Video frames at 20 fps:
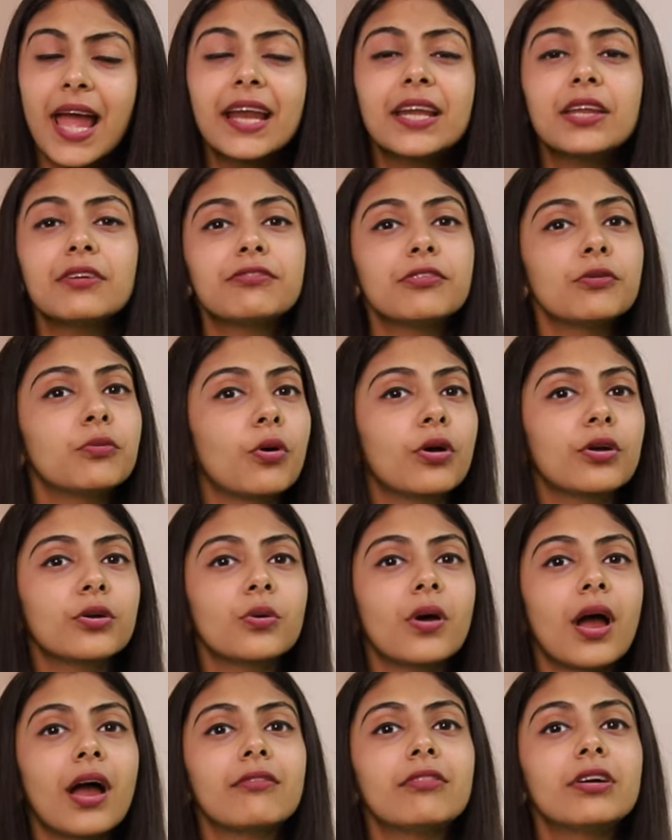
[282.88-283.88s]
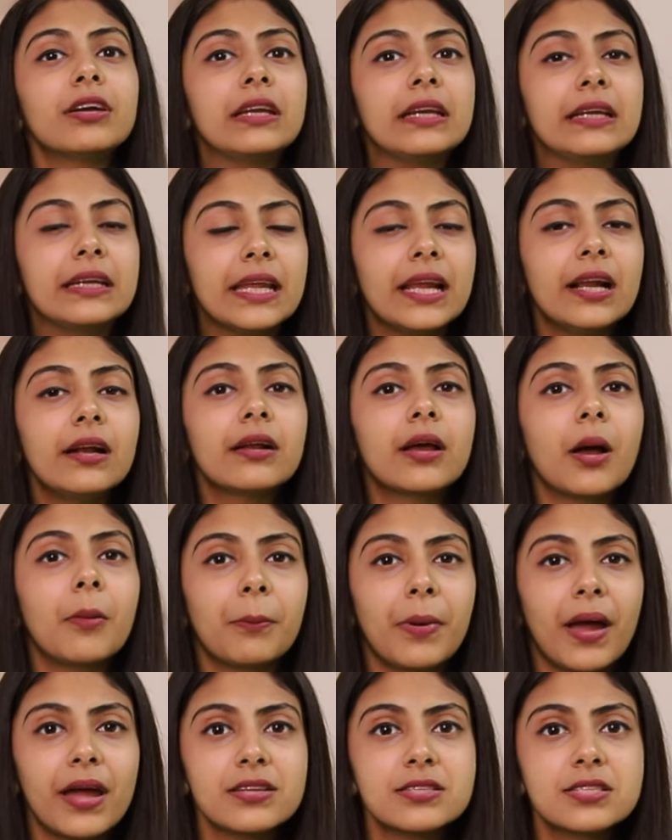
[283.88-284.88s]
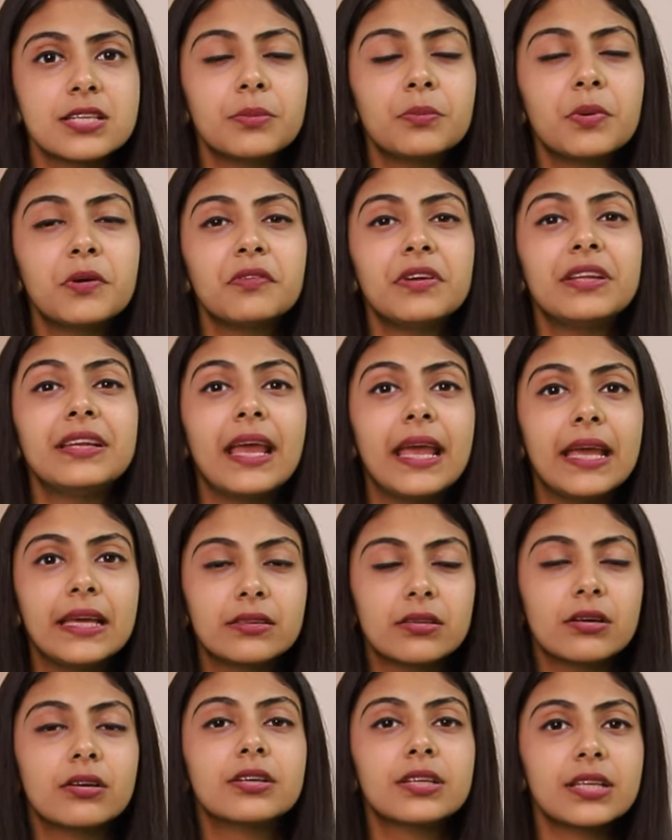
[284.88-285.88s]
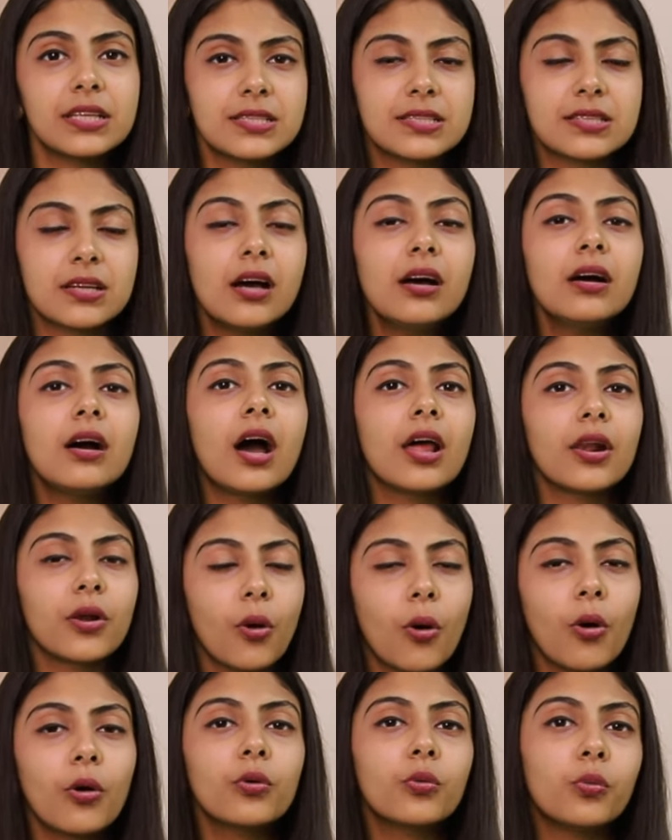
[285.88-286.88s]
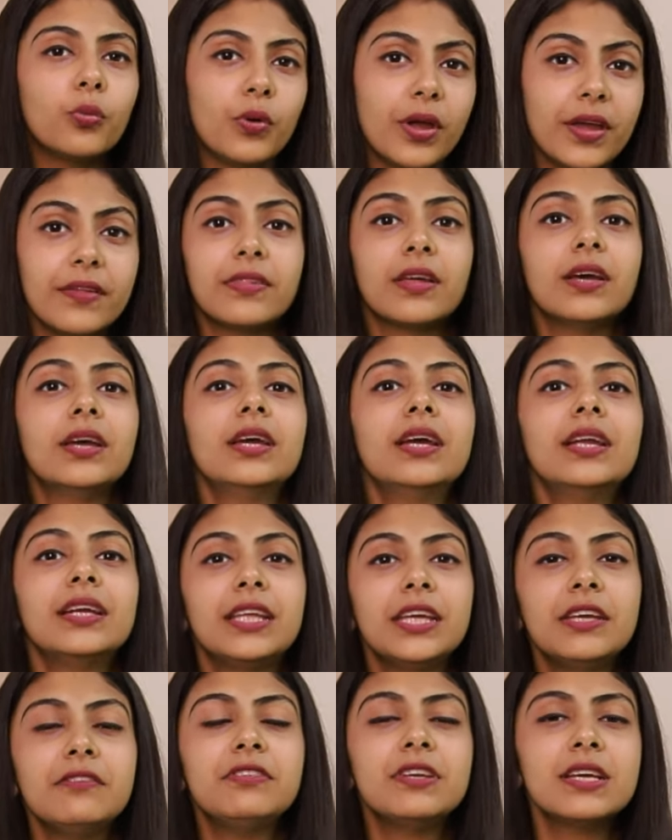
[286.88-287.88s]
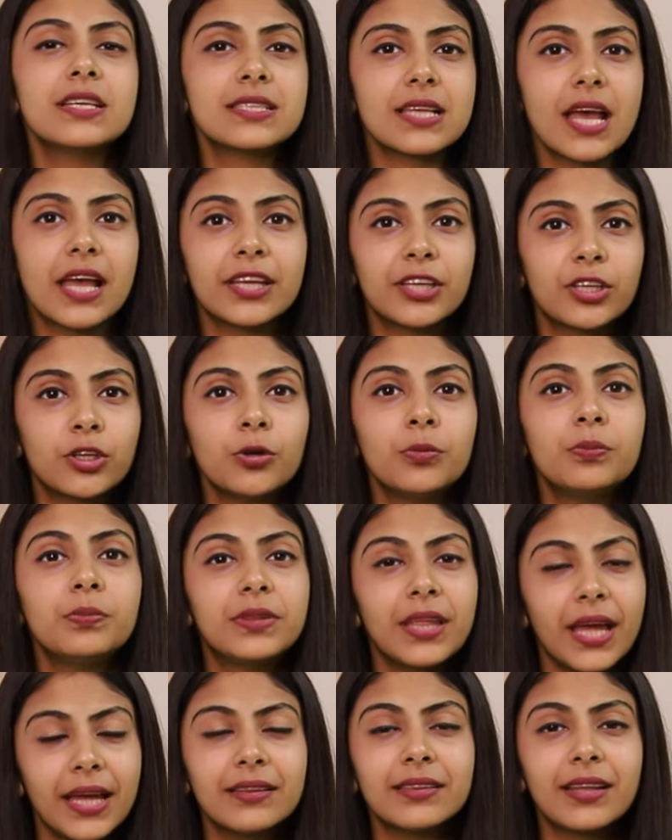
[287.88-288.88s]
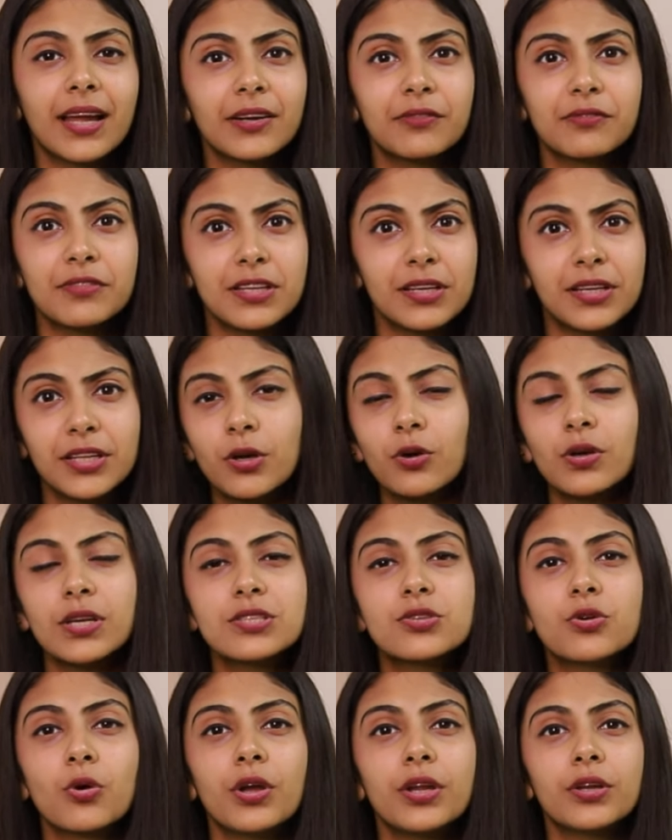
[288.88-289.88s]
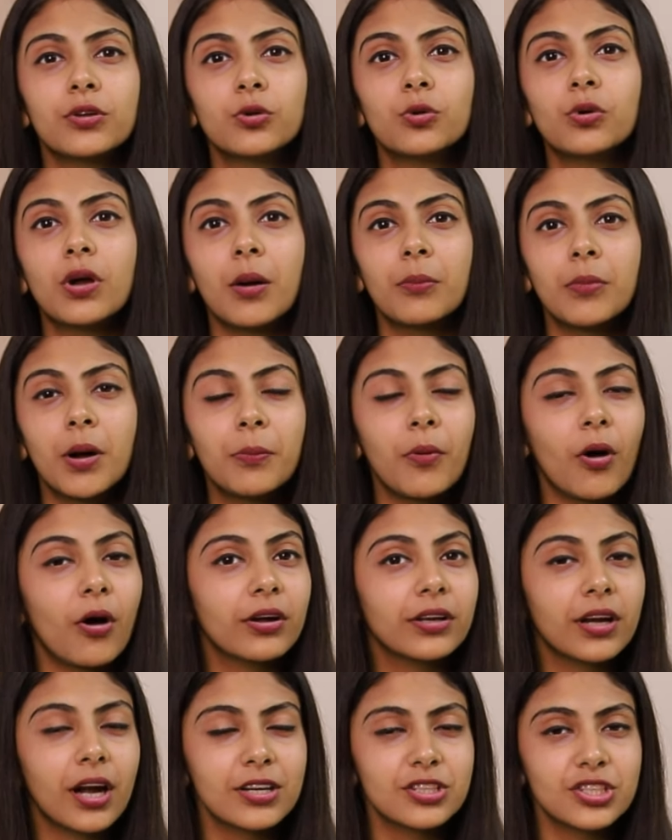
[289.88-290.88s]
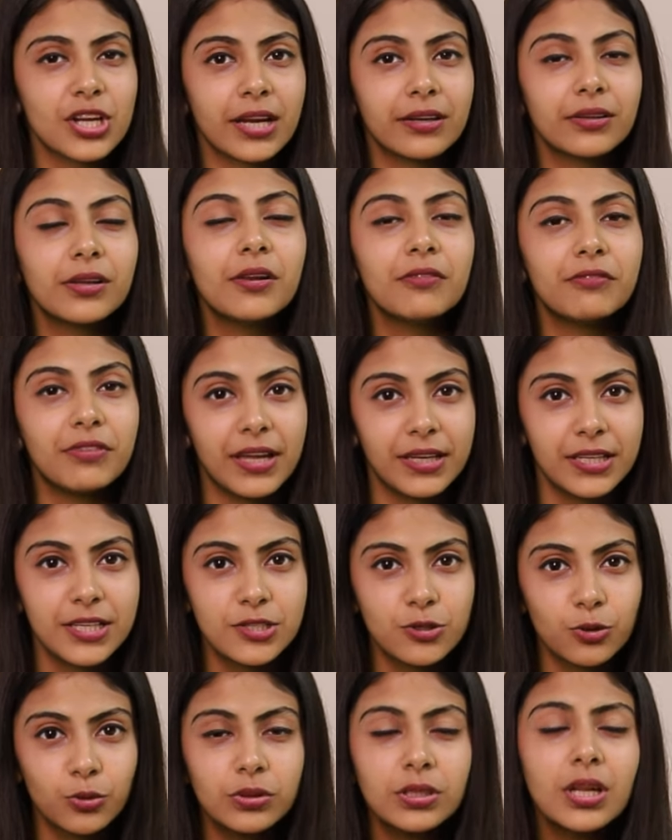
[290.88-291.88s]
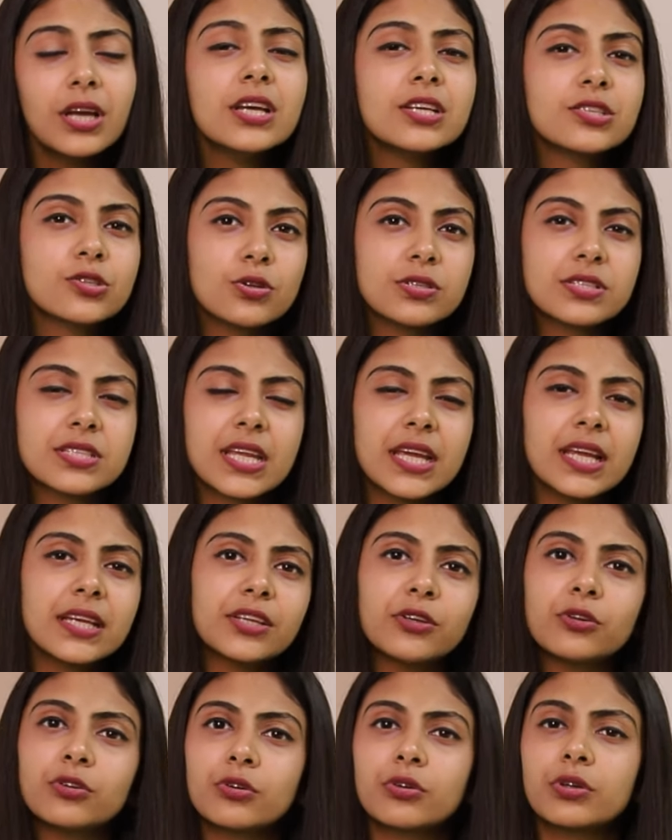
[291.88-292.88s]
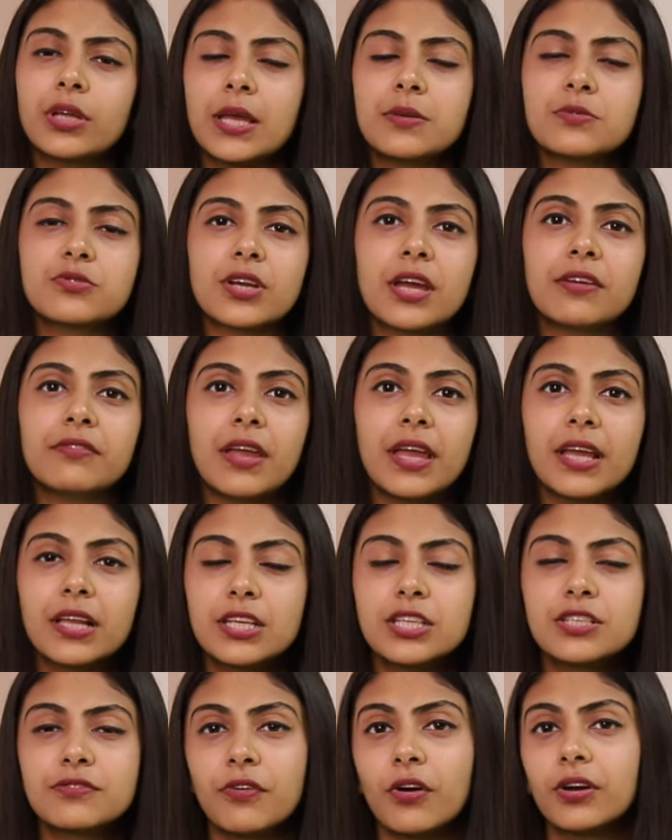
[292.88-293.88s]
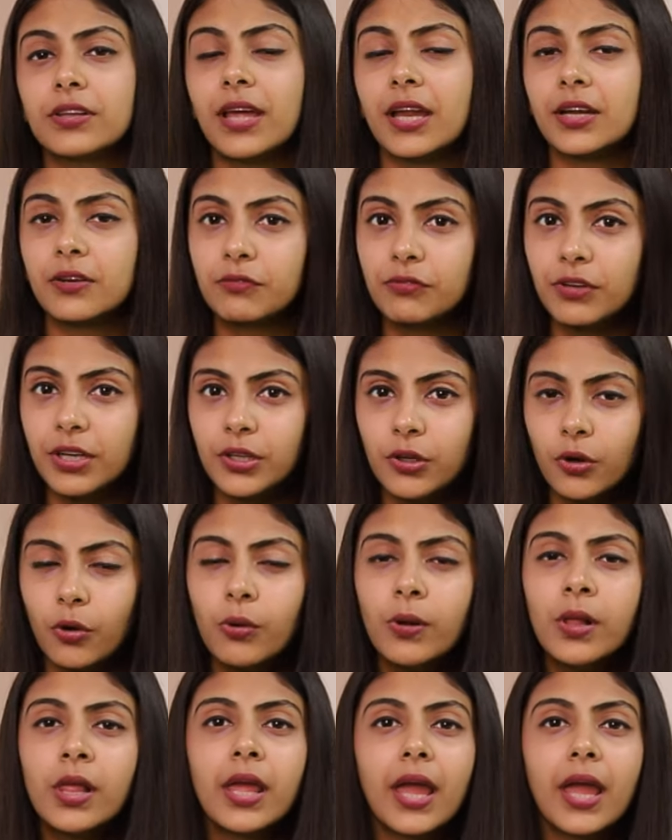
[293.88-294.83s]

and if you want to have a detailed comparison between Ather Ristra along with TVS iQube, then that video is going to come up on our channel very soon. So stay tuned to Times Drive English for that video.